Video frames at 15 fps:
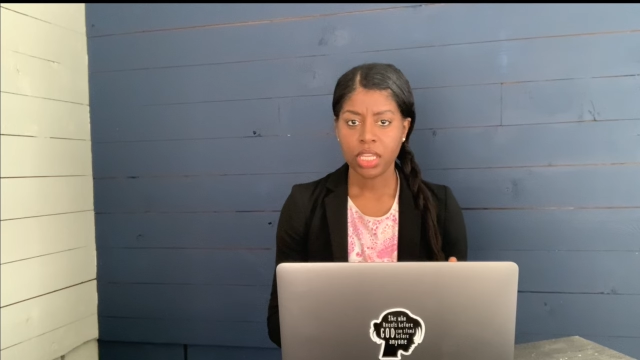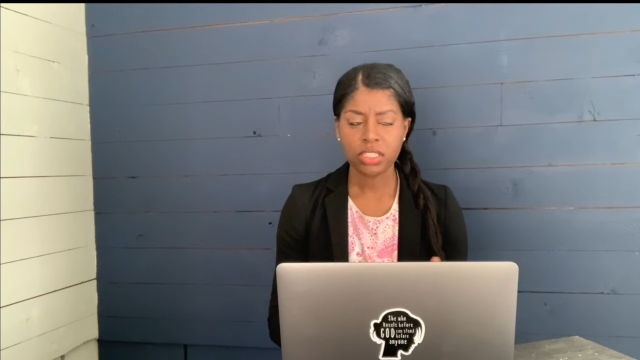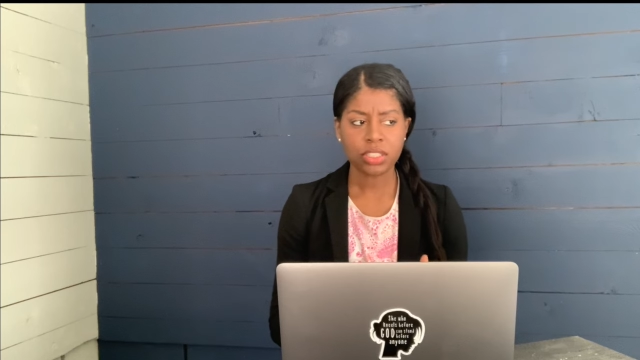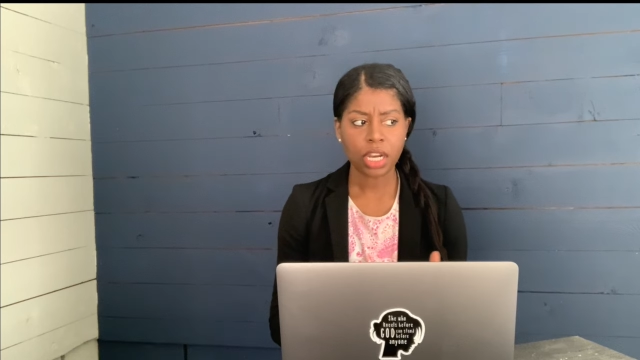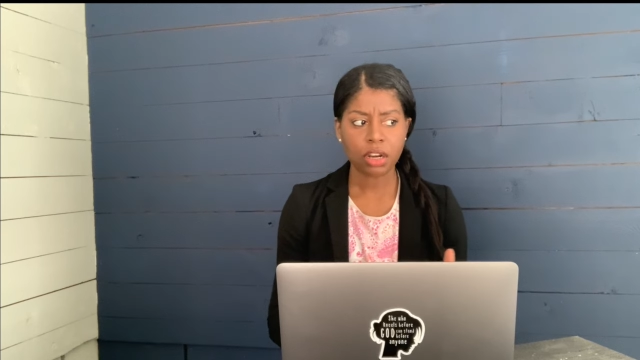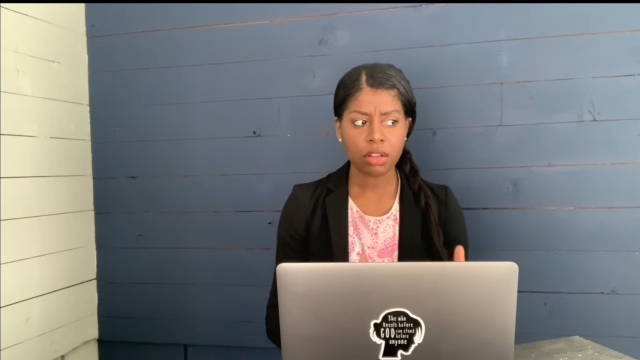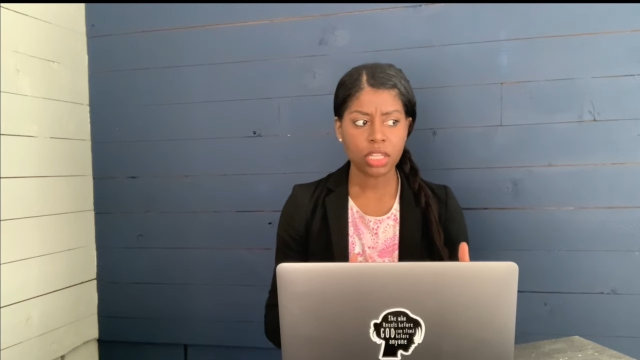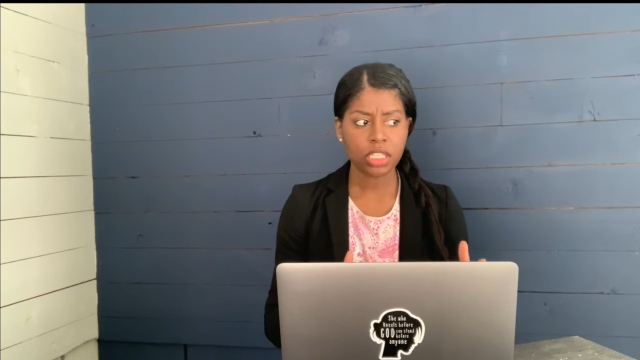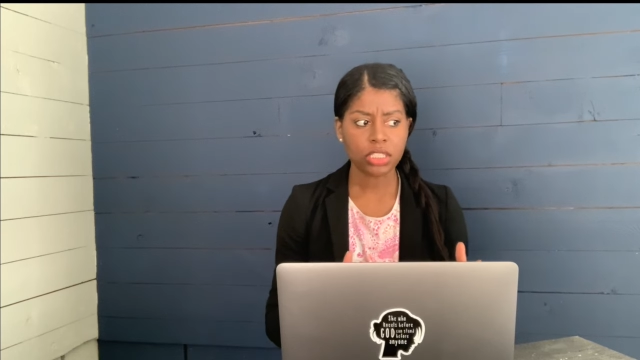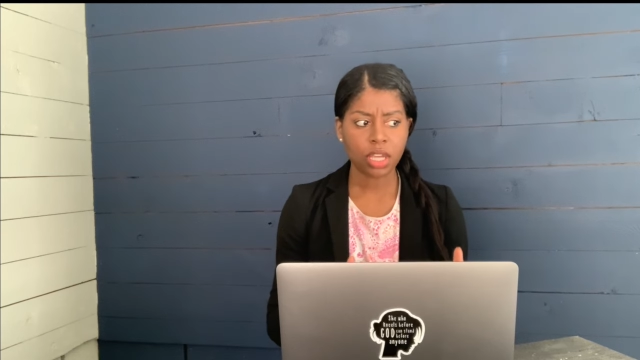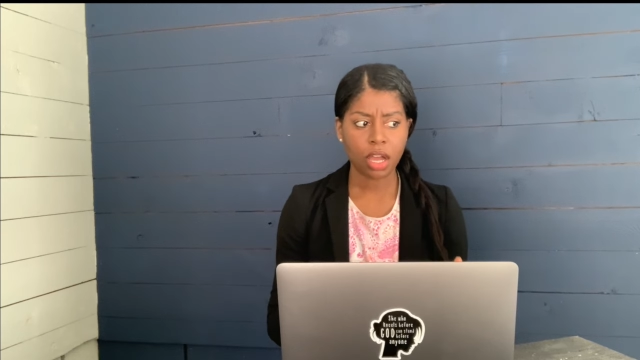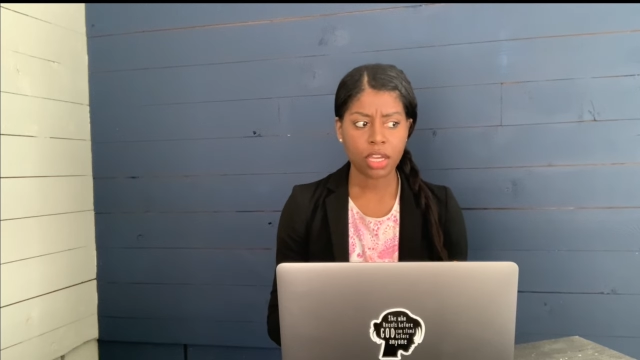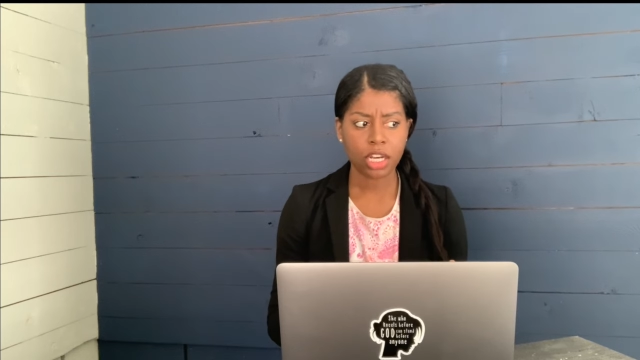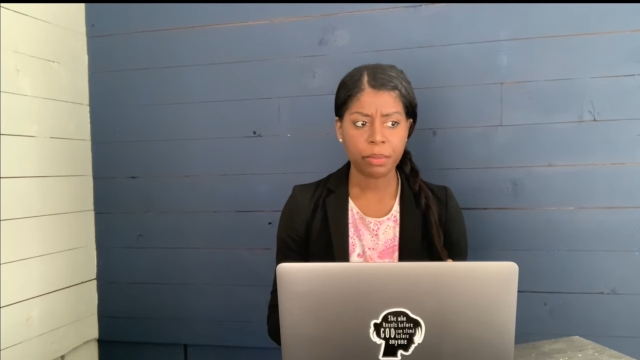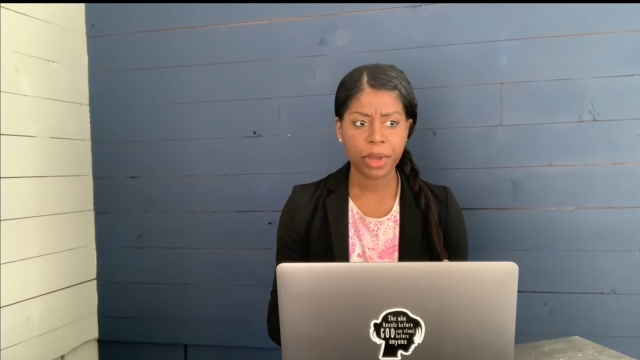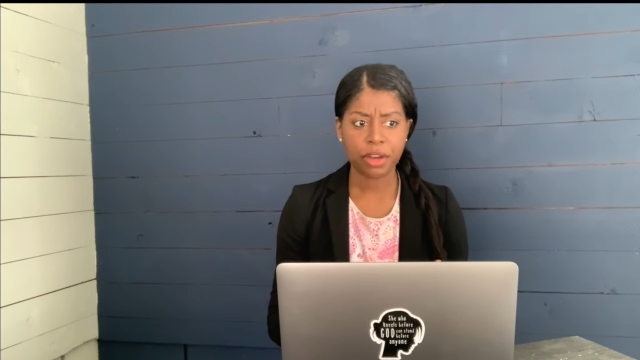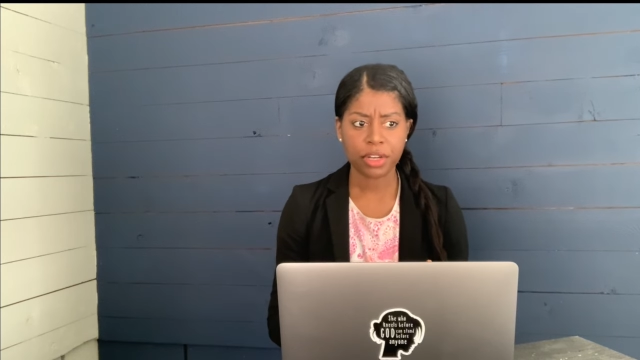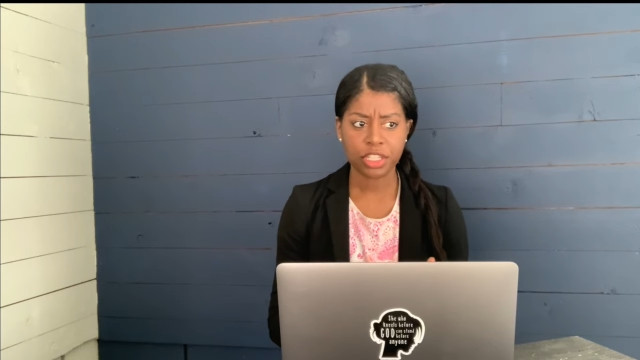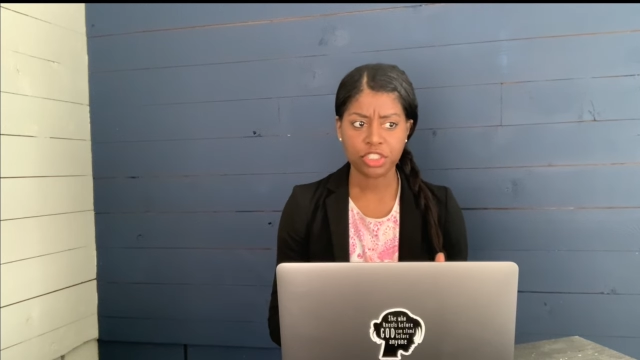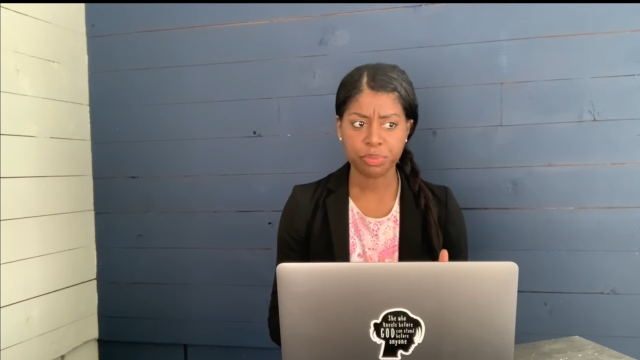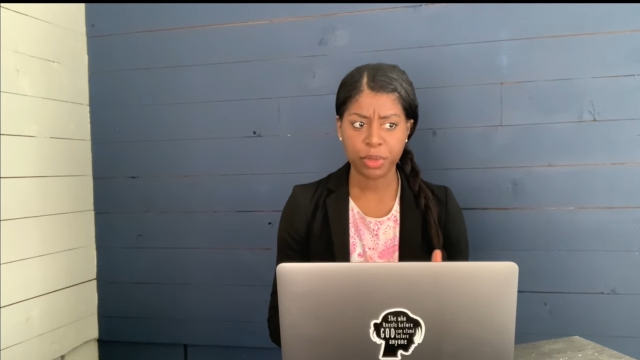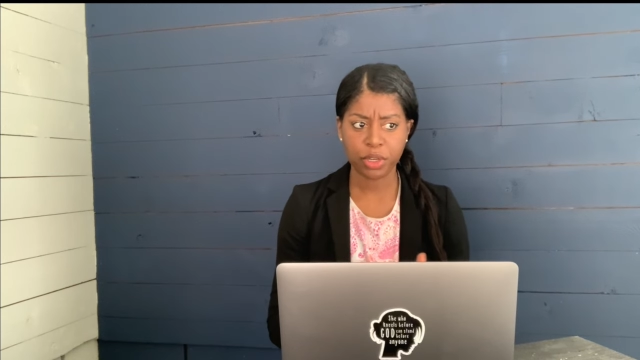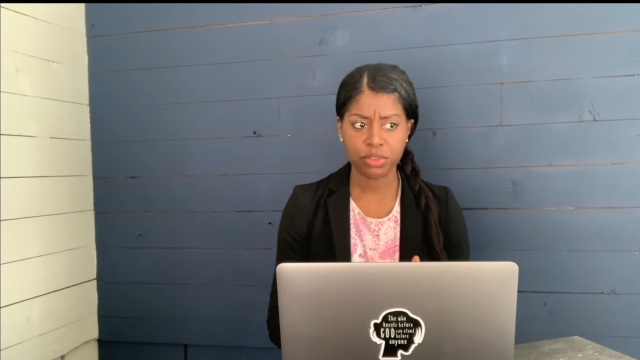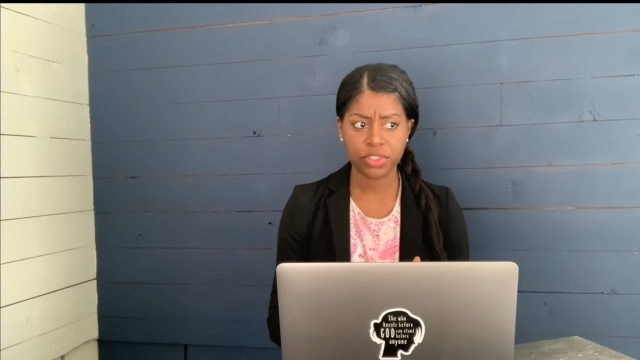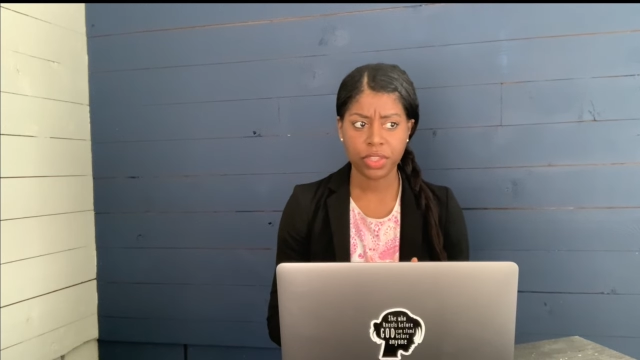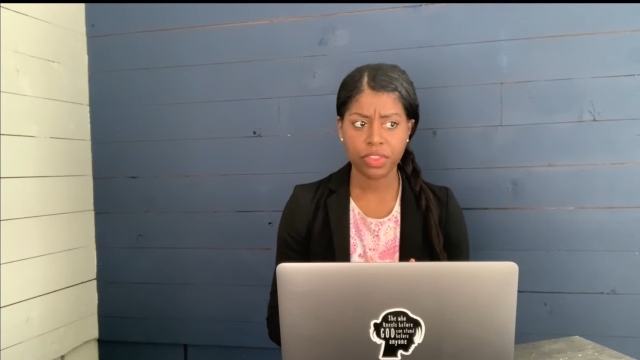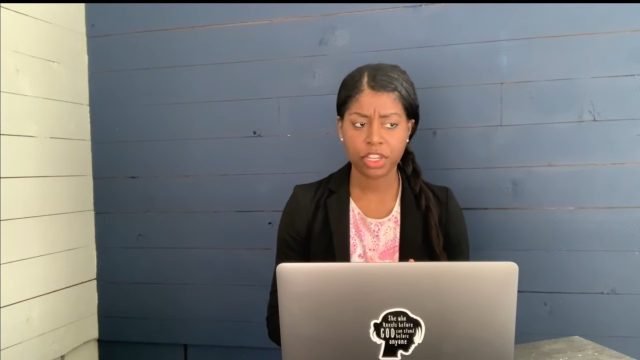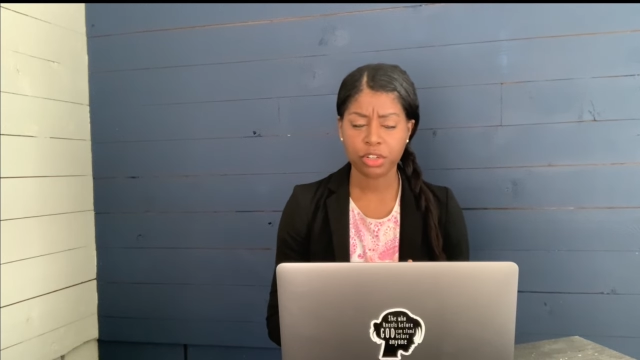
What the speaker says: He's not only talking about exposing the